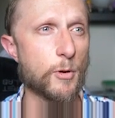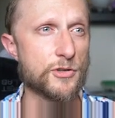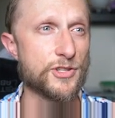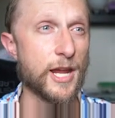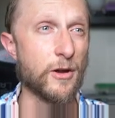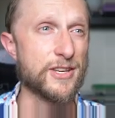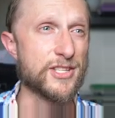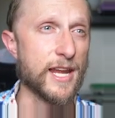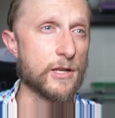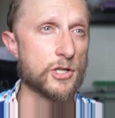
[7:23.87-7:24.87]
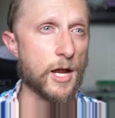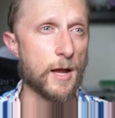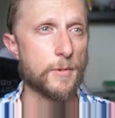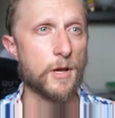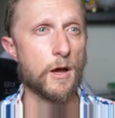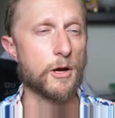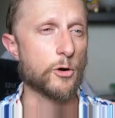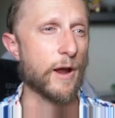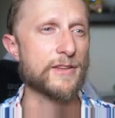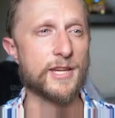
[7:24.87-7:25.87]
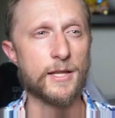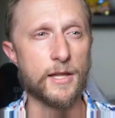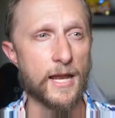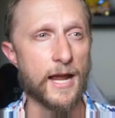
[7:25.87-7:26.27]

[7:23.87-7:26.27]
Mercenary Stand Shop on a grassy hill at